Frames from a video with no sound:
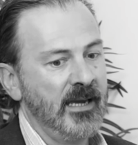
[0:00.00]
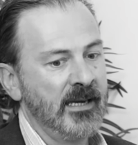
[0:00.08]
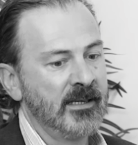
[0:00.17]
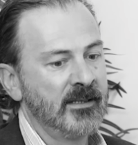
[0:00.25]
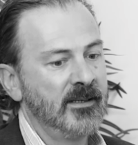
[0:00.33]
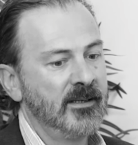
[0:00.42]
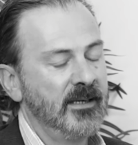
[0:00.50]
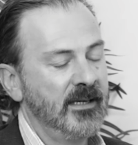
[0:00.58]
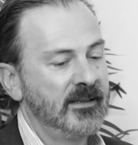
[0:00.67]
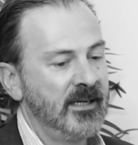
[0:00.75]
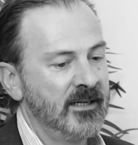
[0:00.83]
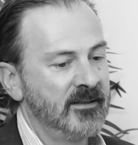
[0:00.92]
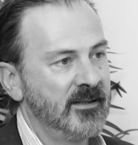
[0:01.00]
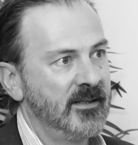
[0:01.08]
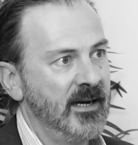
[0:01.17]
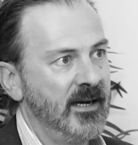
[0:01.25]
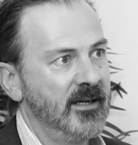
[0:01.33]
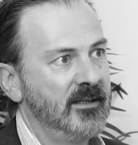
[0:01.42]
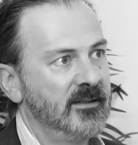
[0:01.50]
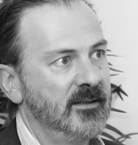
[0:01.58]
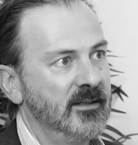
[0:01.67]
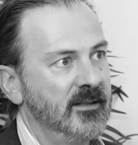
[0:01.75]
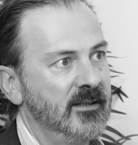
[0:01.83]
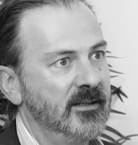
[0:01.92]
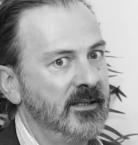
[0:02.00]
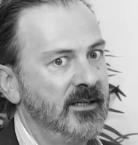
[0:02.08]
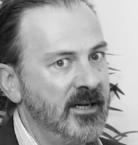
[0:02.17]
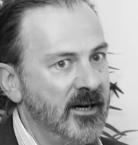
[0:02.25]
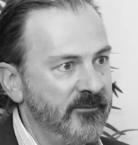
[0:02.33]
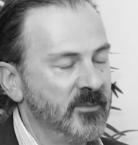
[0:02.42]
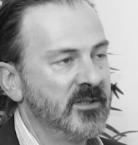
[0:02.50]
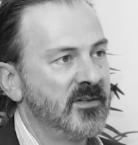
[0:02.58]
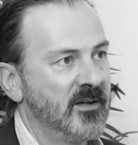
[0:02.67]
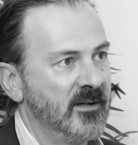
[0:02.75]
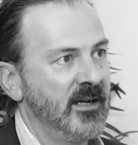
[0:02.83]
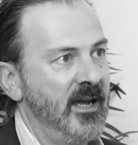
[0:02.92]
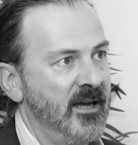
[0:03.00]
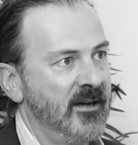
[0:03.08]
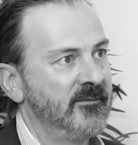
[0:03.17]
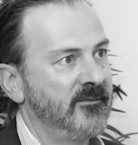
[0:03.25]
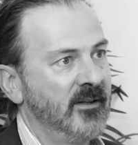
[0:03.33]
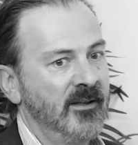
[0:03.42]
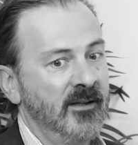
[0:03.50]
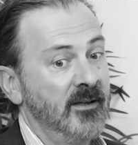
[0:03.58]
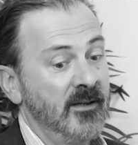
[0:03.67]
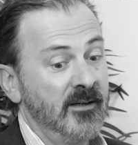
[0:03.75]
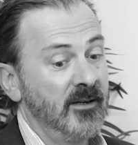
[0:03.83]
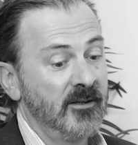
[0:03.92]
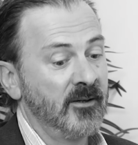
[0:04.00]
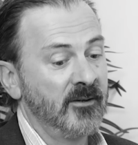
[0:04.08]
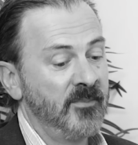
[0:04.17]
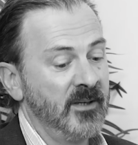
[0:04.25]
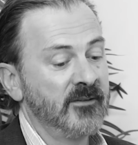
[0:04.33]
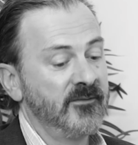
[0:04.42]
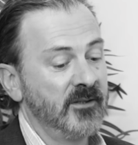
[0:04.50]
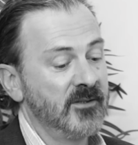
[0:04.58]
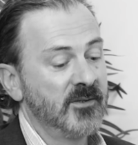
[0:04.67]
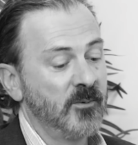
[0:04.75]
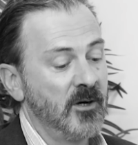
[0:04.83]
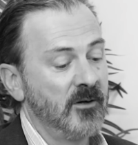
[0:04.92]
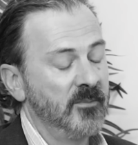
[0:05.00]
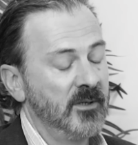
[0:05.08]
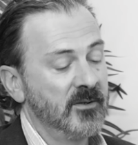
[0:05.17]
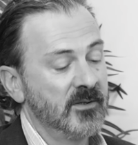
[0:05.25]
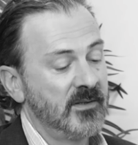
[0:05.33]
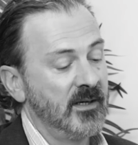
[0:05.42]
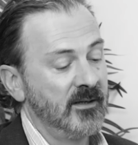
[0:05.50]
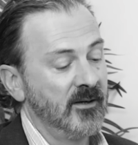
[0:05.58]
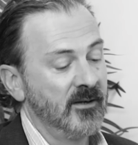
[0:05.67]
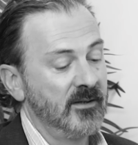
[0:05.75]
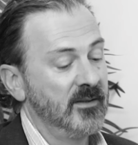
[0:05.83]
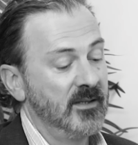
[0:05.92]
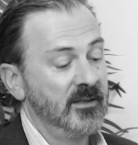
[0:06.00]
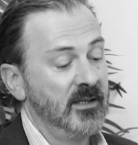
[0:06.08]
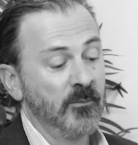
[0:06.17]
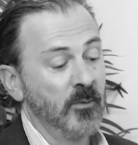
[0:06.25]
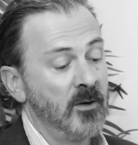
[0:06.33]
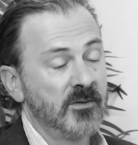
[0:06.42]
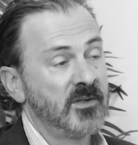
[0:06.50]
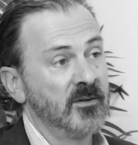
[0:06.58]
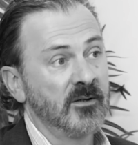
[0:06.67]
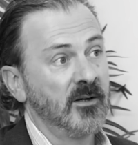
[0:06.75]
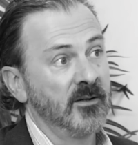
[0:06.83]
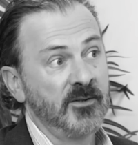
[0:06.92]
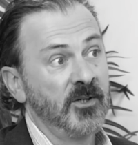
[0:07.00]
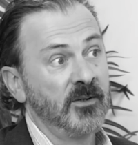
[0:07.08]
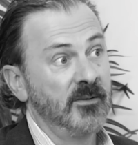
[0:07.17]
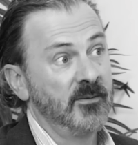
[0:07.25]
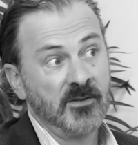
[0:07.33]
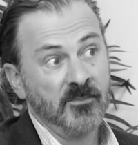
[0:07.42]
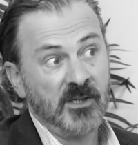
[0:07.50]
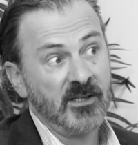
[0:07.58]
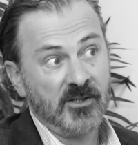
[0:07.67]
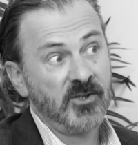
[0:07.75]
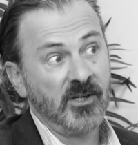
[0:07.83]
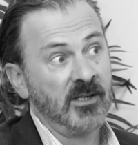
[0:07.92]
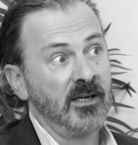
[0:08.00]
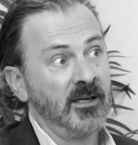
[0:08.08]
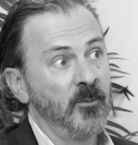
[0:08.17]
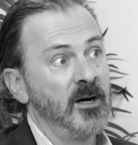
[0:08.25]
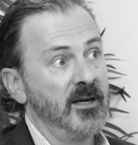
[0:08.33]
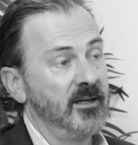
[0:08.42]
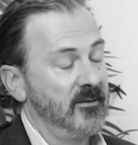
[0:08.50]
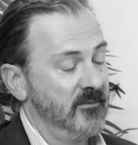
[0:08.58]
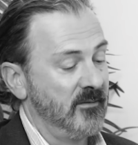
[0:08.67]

And at the end of the day, the government's going to have a lot of benefit as well because they're going, their role's not going to ch- diminish in any way,